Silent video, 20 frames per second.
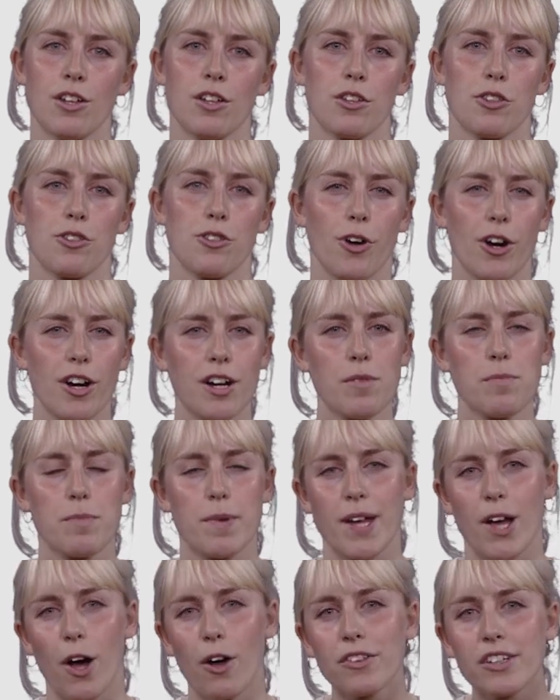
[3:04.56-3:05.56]
Third,
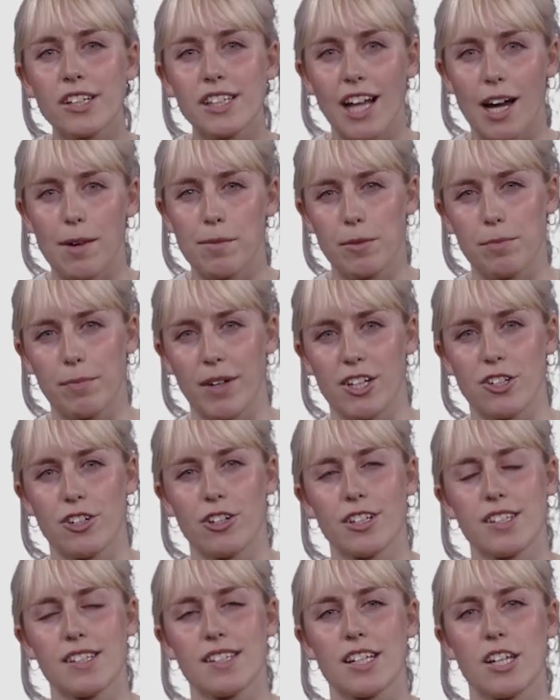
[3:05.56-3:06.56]
beyond climate measures,